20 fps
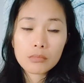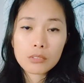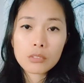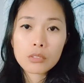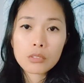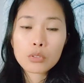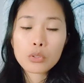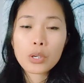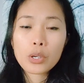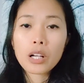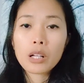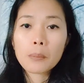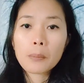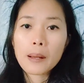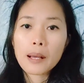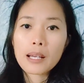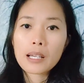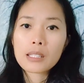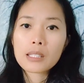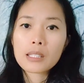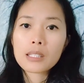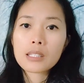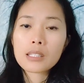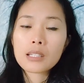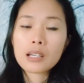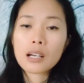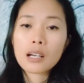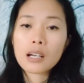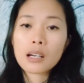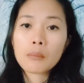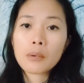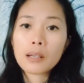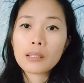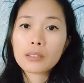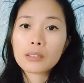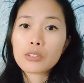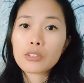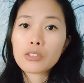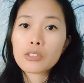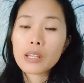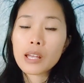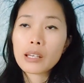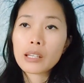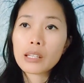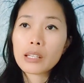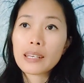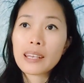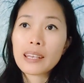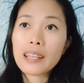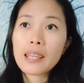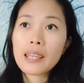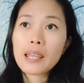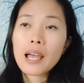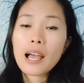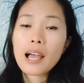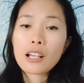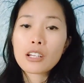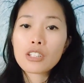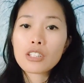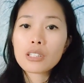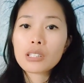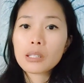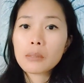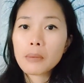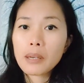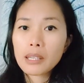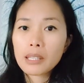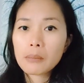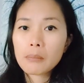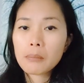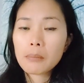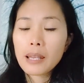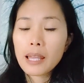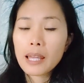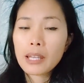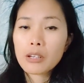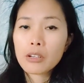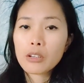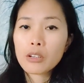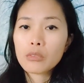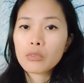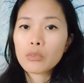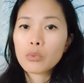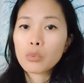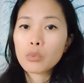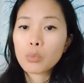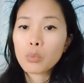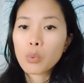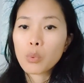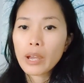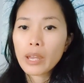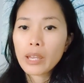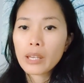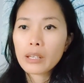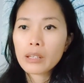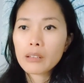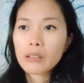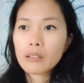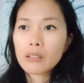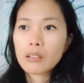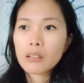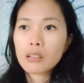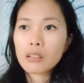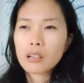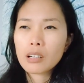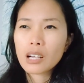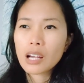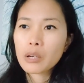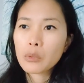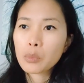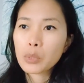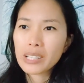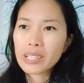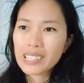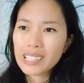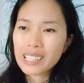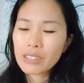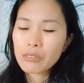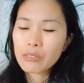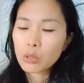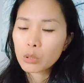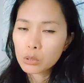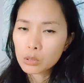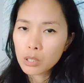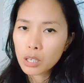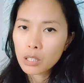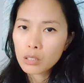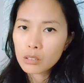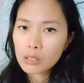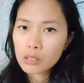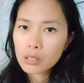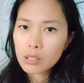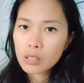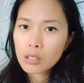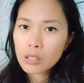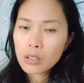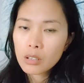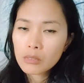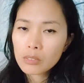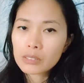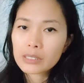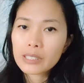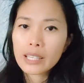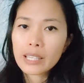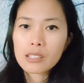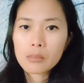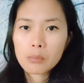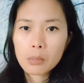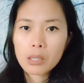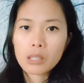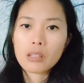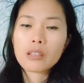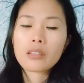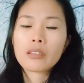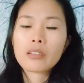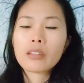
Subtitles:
to help us understand, and actually made a plan of when can we leave or not for next month.